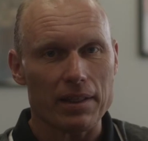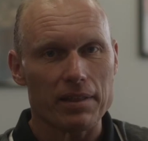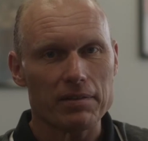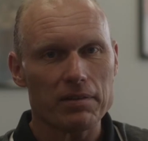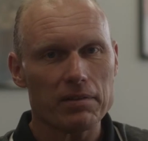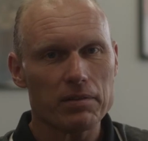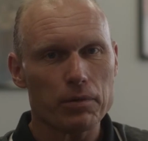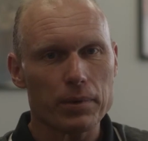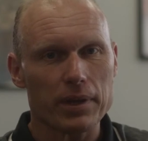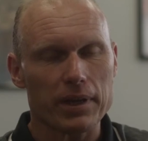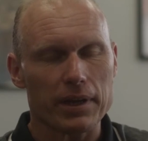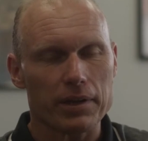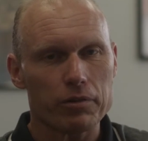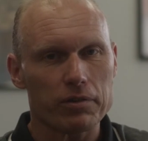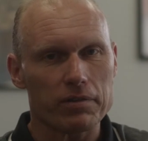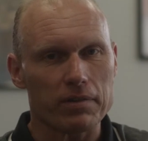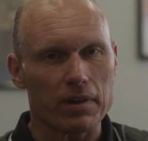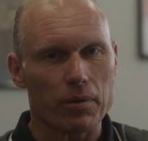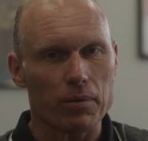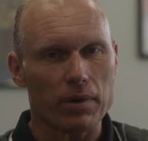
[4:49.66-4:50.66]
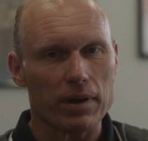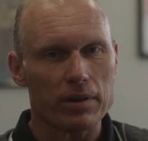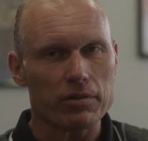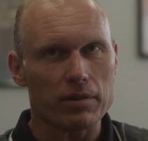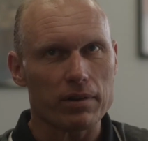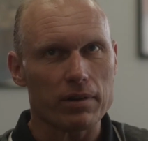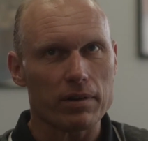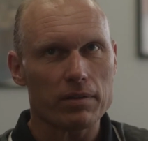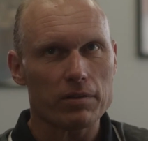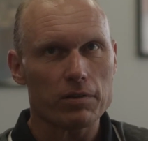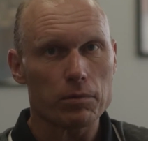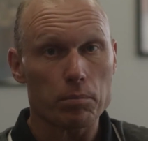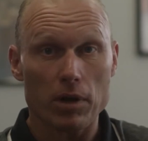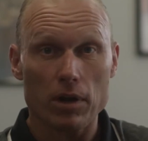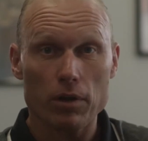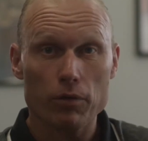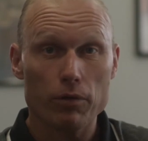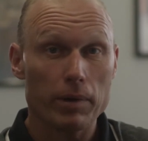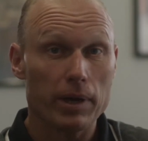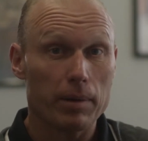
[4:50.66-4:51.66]
this is a really interesting question.
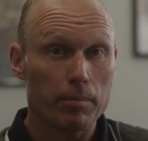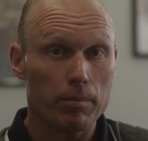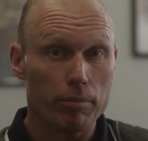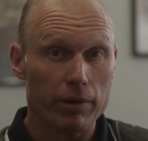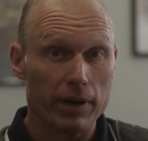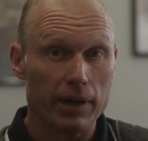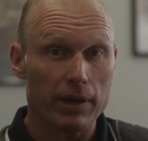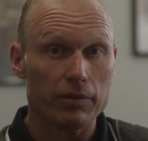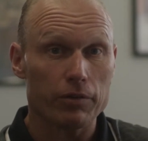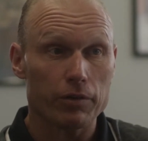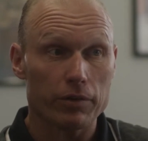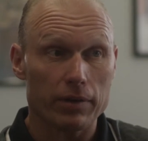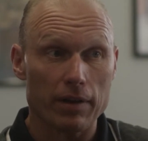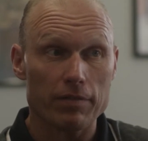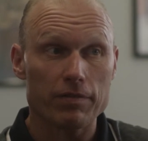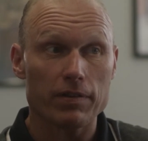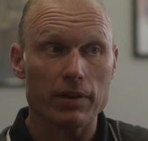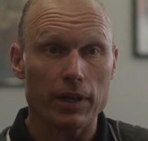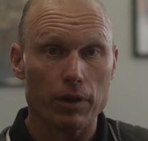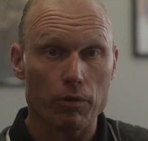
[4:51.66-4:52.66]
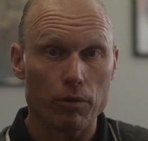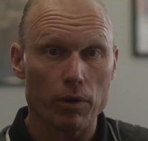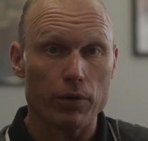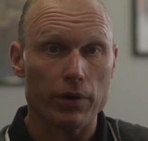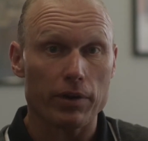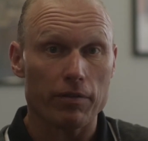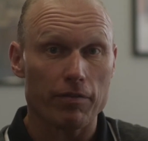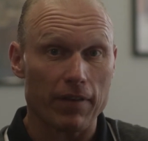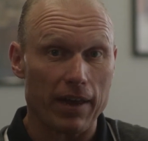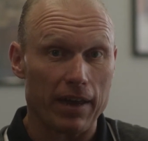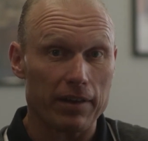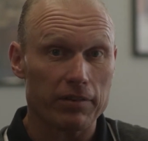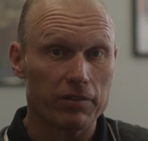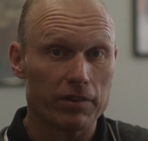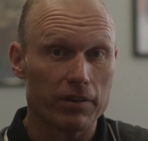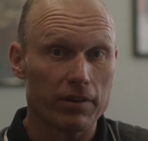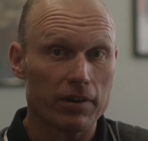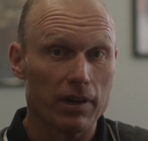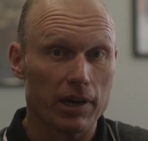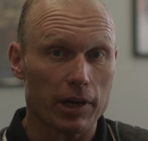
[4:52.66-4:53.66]
Small brands are definitely growing
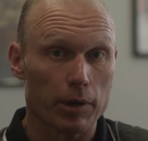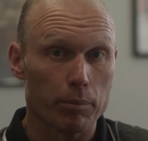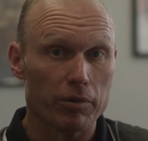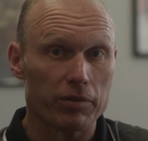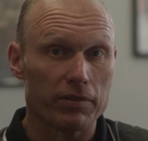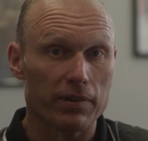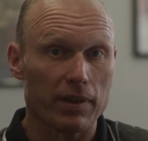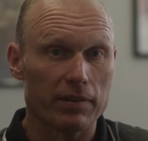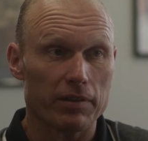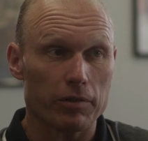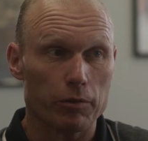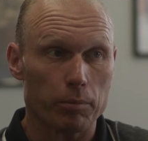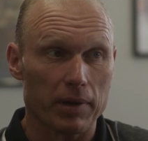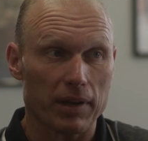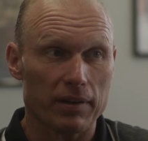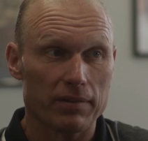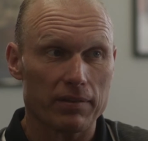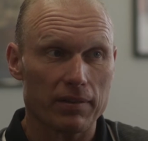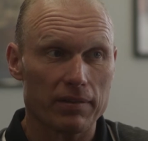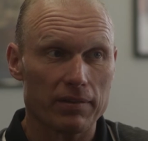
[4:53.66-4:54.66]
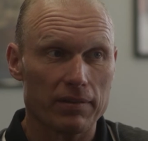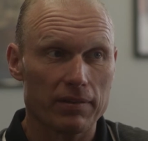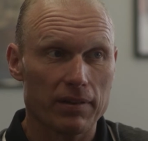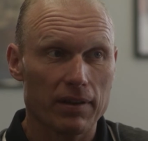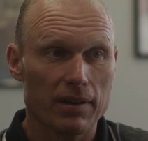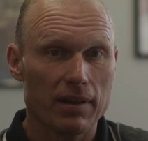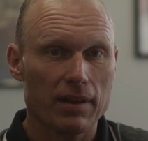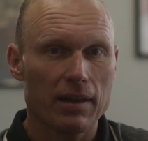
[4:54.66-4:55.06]
faster on a percentage basis.